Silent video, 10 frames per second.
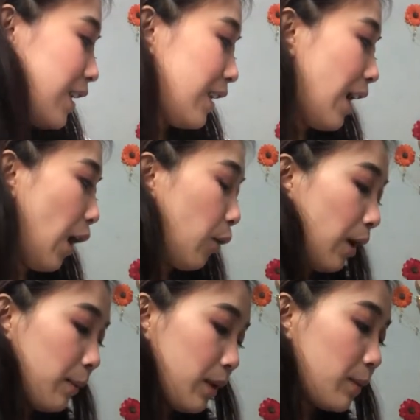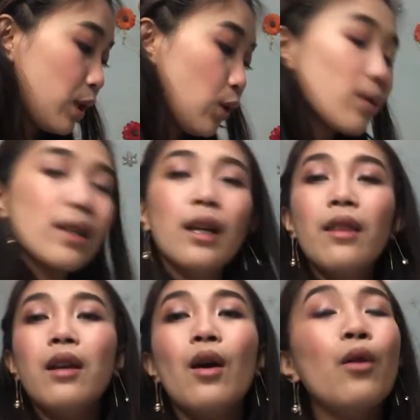Now, I'm gonna be using
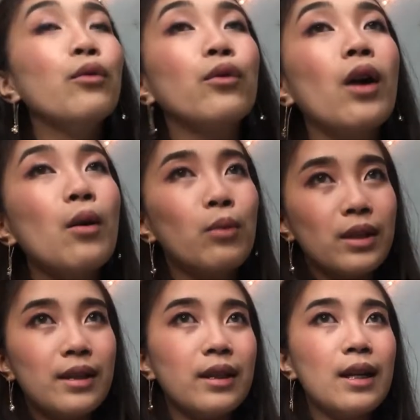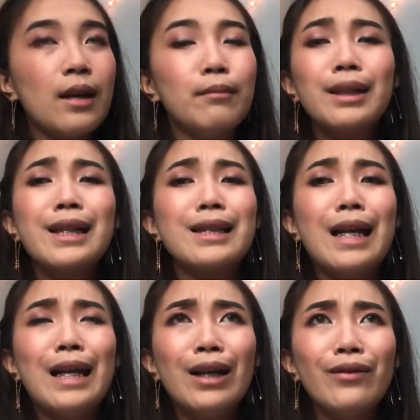the Ofra once again because I
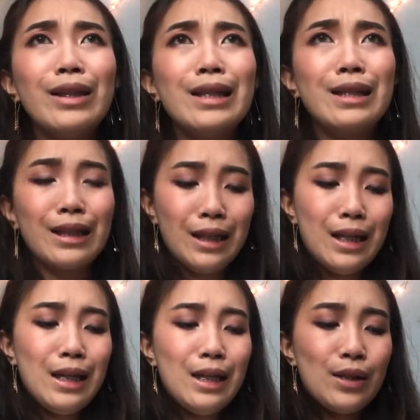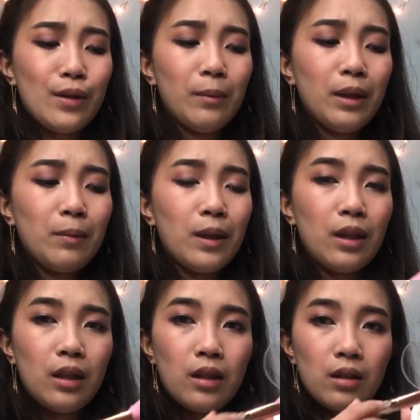love this. So I'm gonna
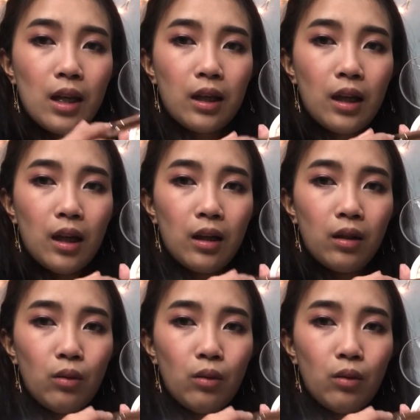be taking,